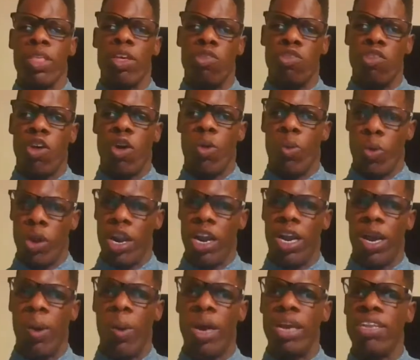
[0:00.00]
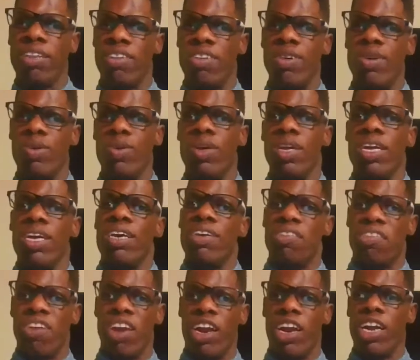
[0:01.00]
So we're going to
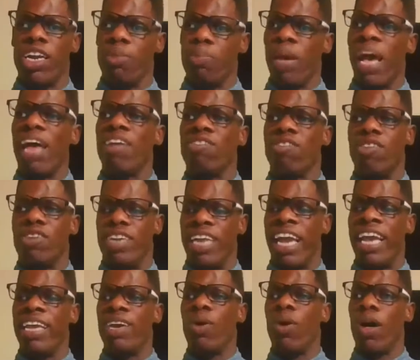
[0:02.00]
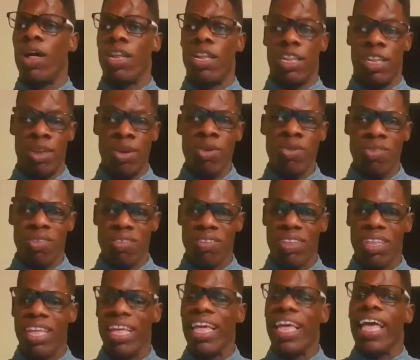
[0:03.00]
turn Pastor Daniel loose,